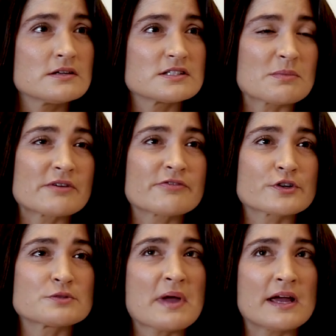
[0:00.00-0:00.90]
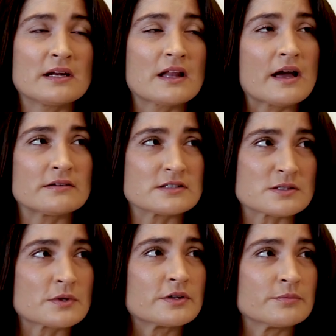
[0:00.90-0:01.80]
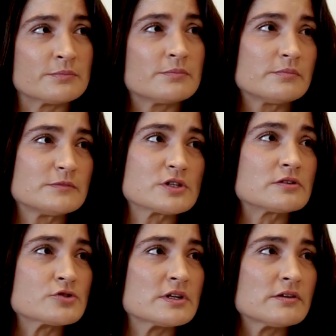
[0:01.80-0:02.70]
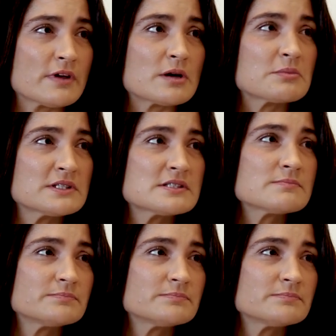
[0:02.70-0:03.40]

So my first paid clients were children and families.